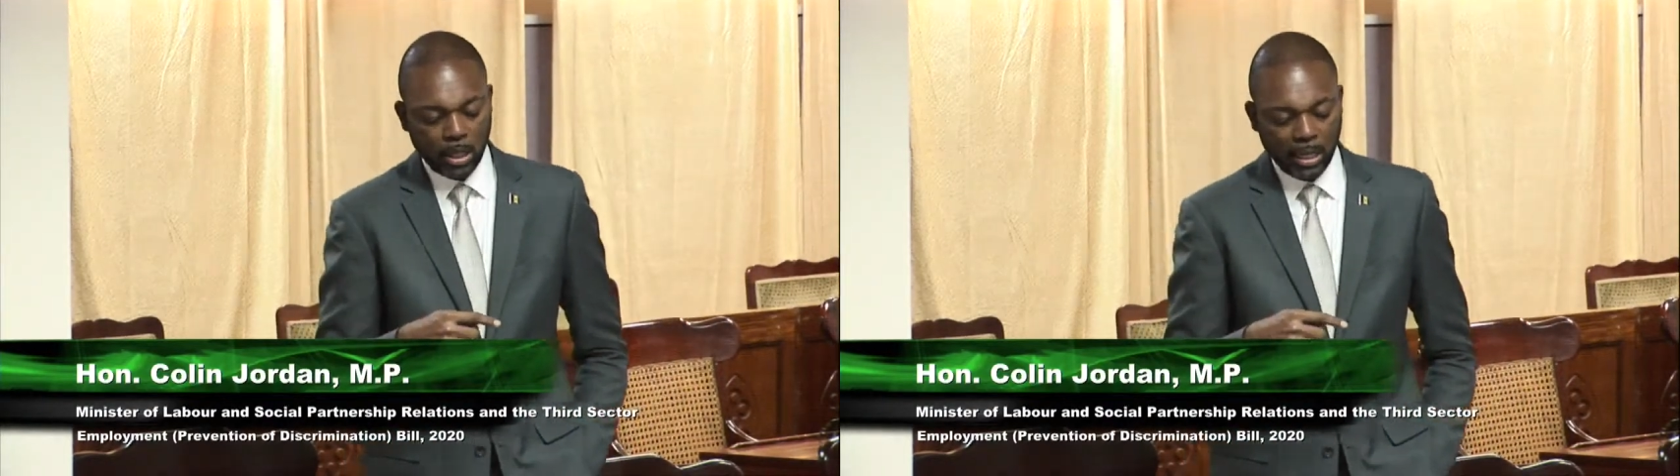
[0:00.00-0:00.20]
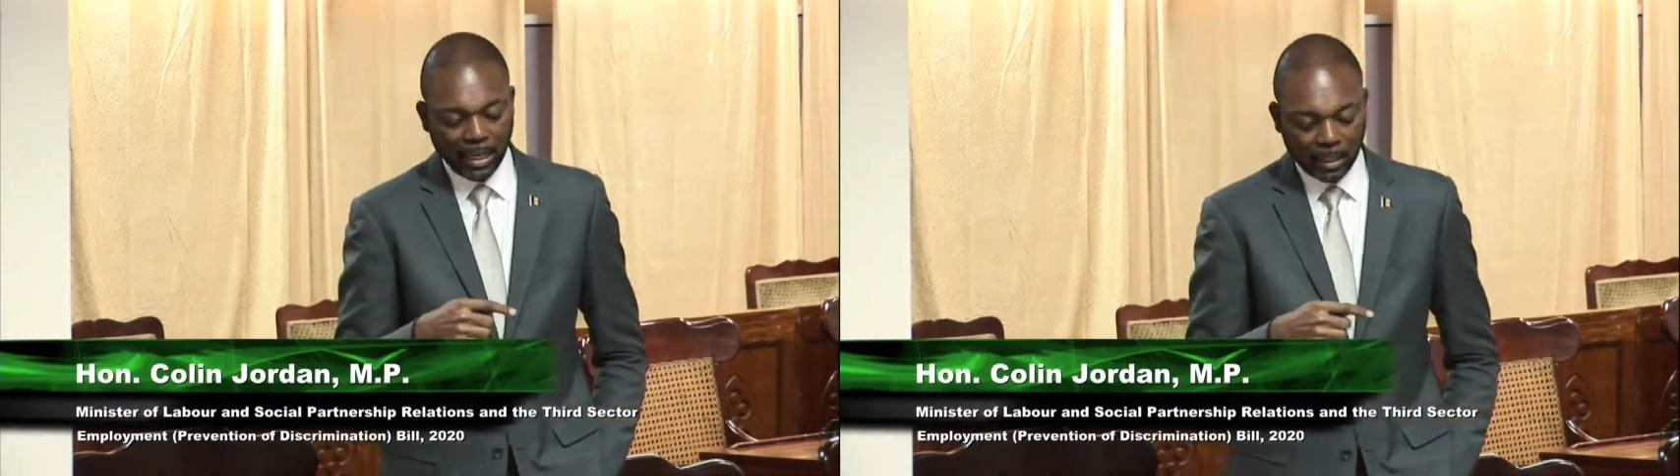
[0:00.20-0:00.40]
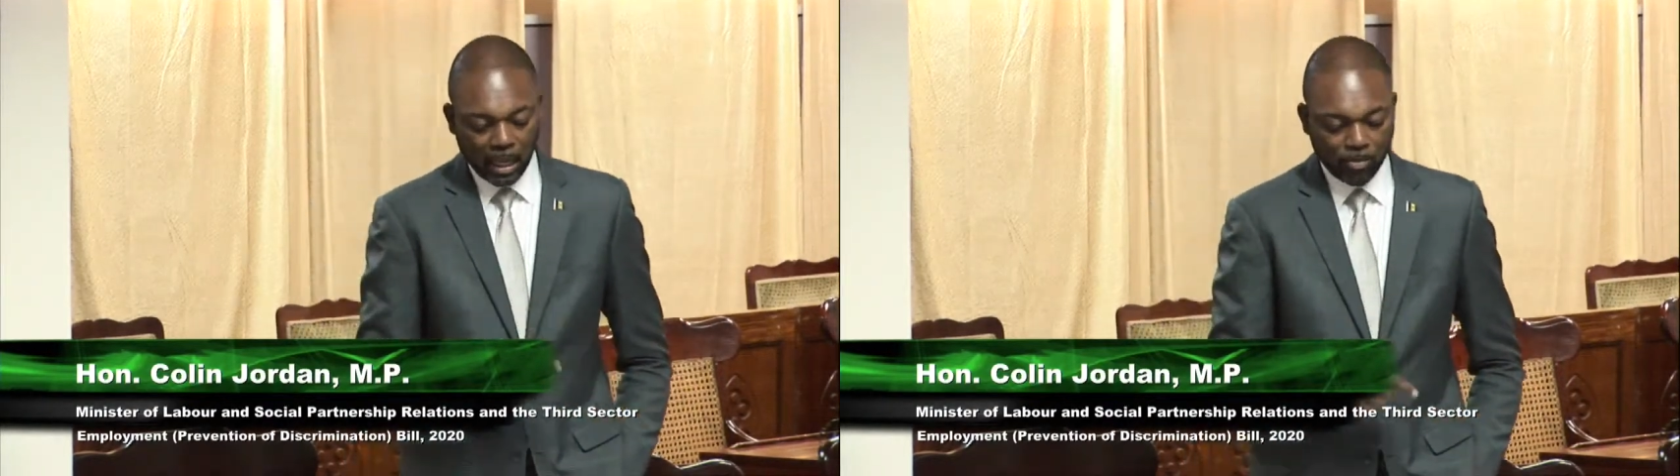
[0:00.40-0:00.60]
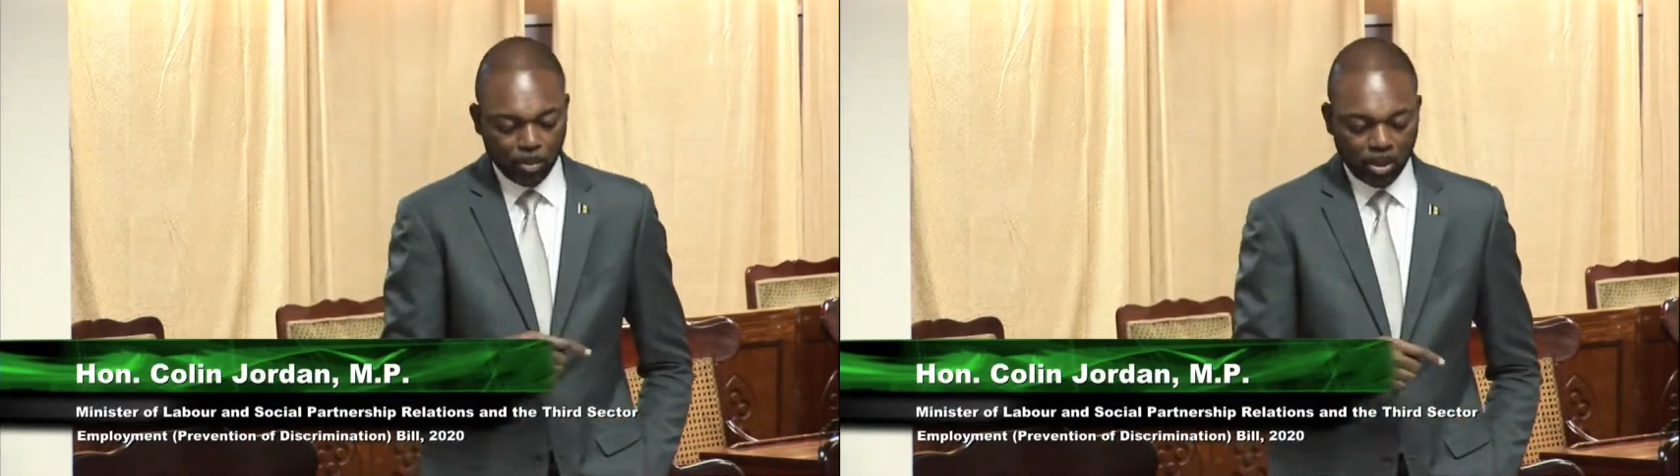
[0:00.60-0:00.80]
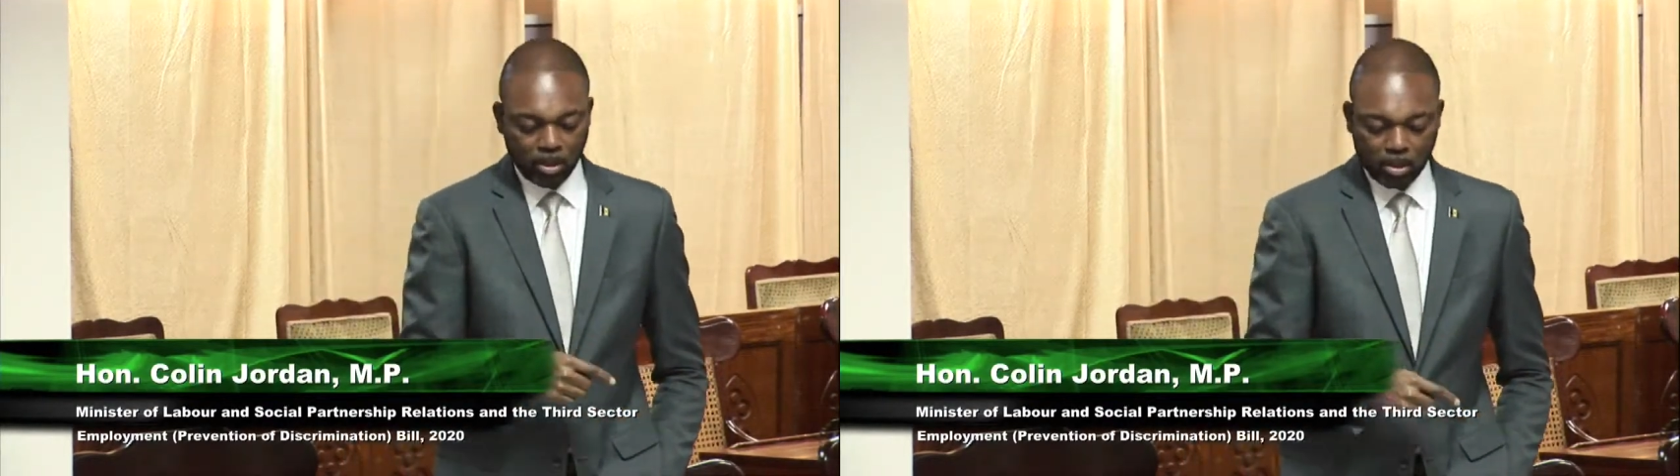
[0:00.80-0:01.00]
in
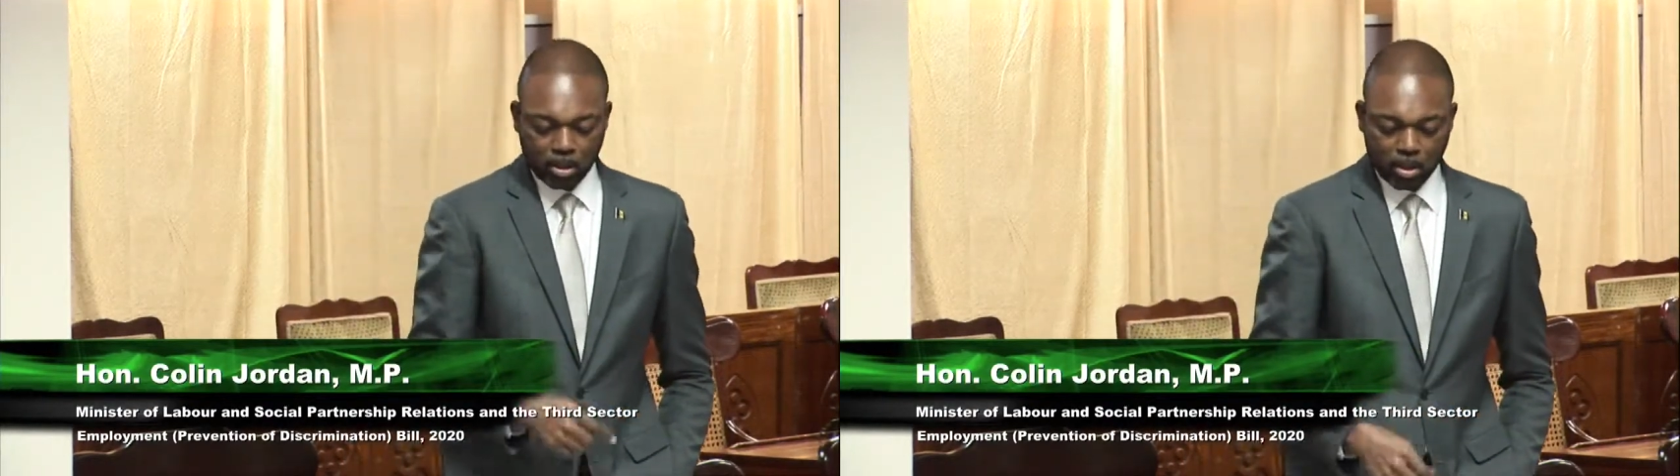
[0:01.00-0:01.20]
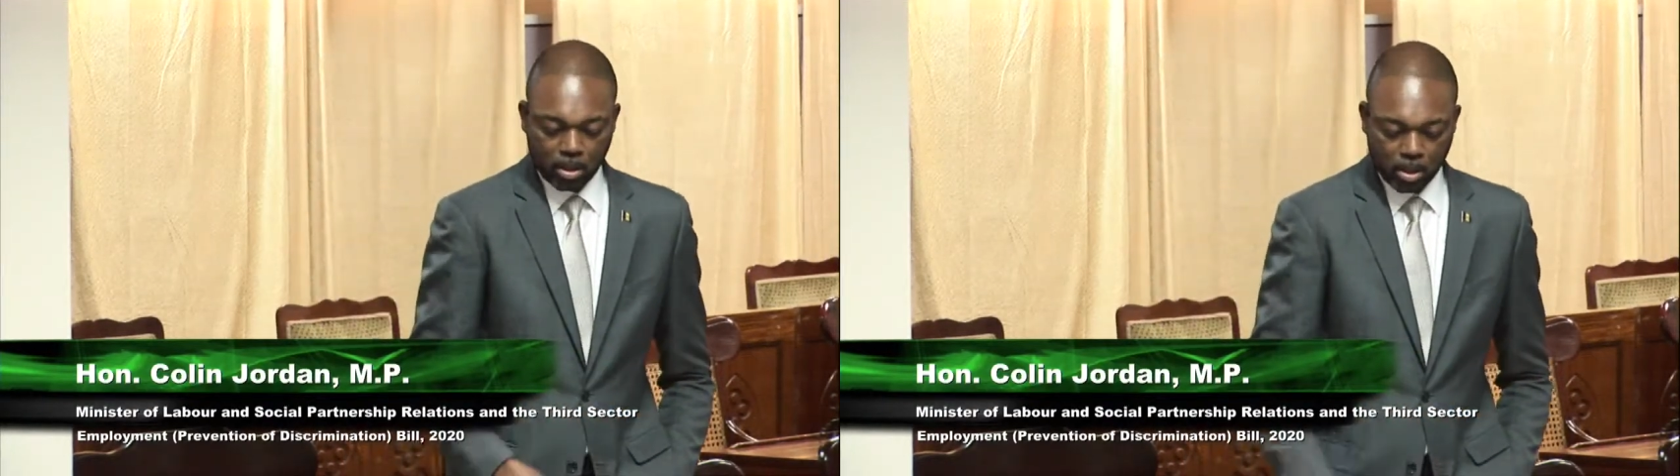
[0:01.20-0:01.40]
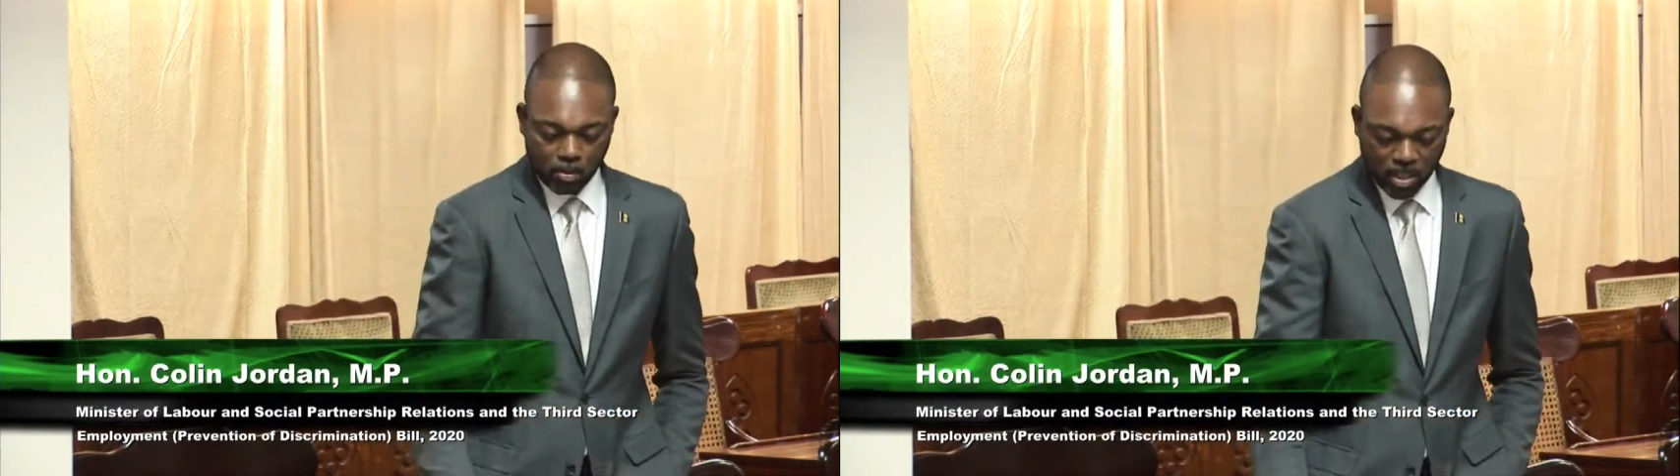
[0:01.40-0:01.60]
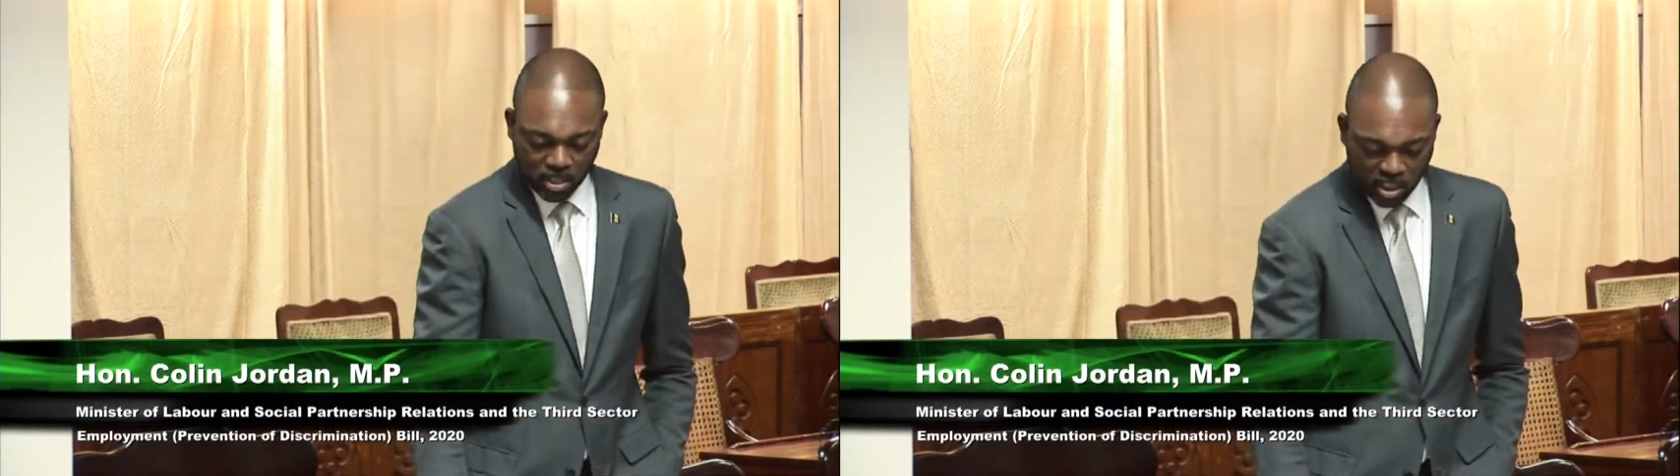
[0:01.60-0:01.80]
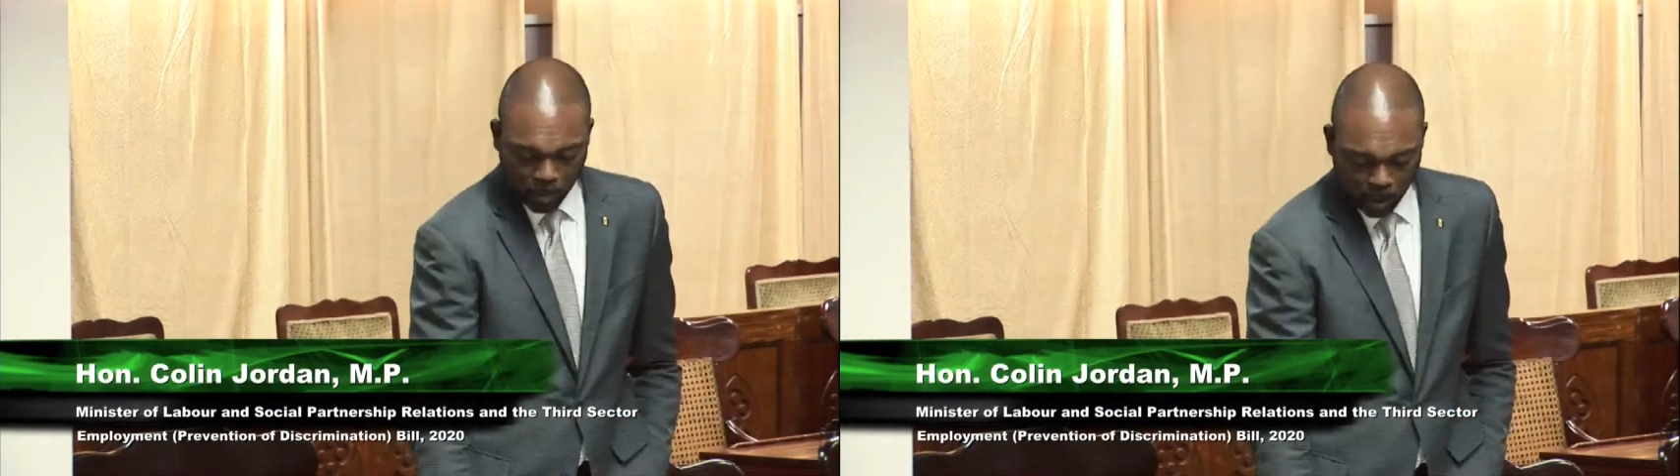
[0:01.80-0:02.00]
government, Mr.
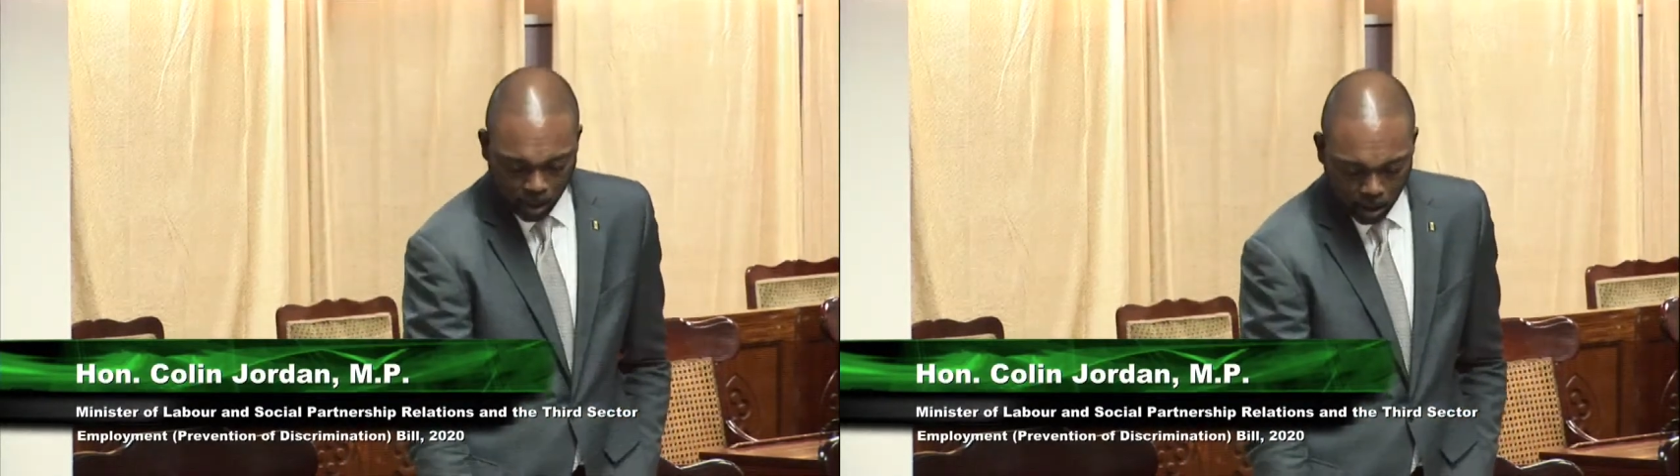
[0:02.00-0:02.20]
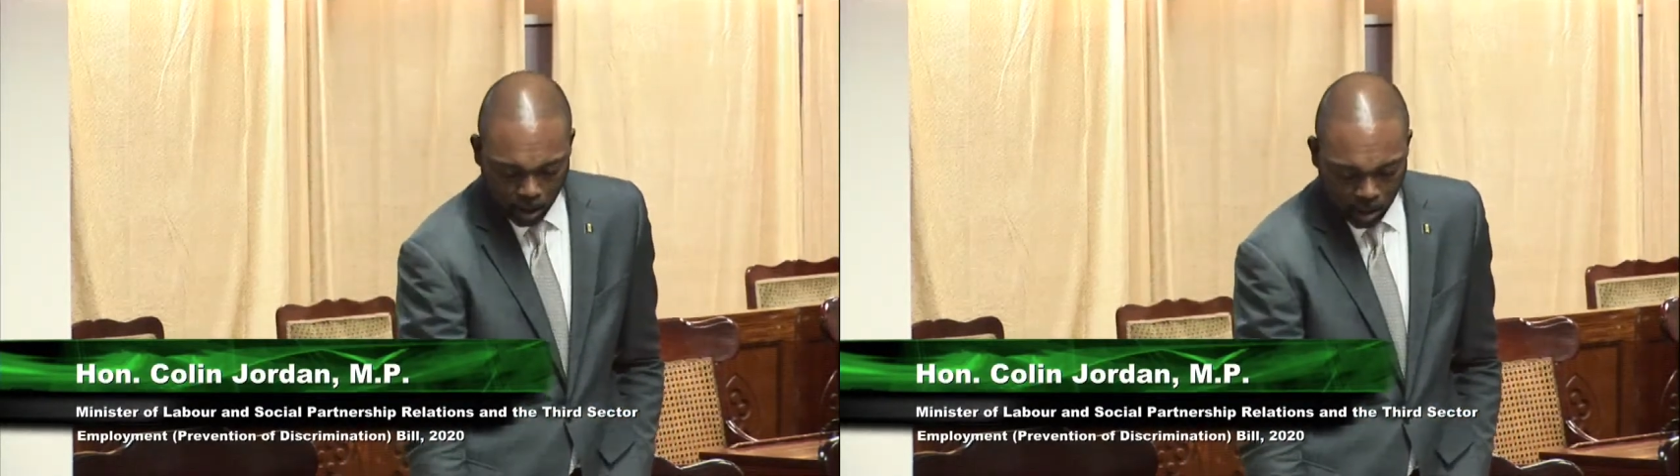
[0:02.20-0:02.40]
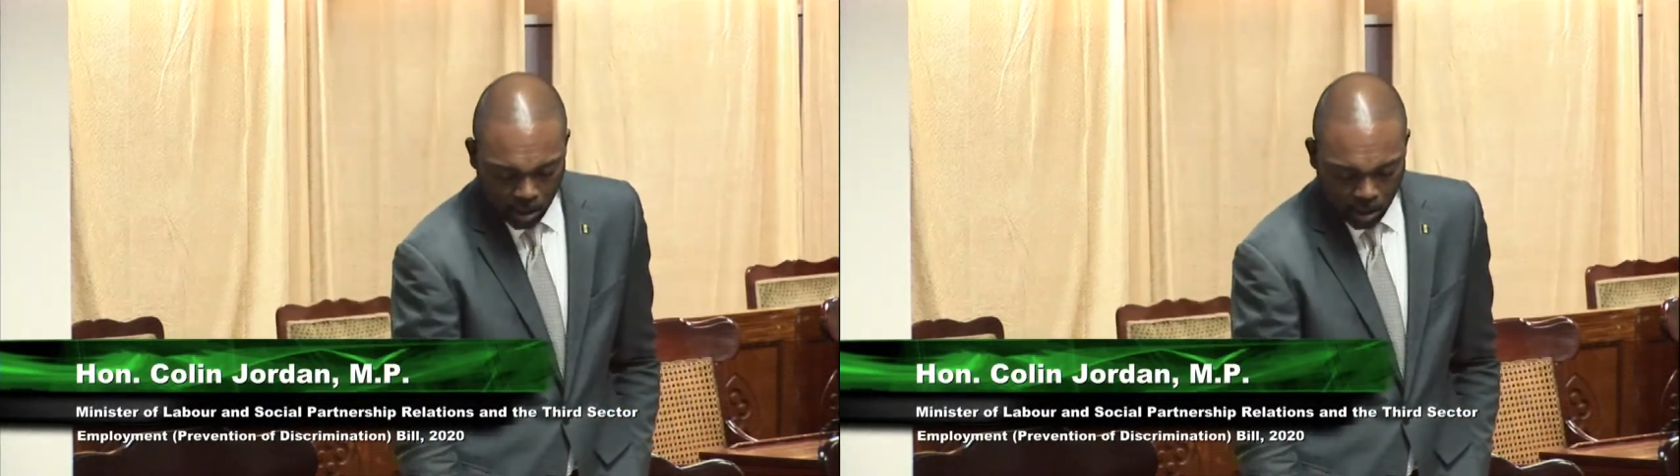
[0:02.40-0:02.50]
Speaker,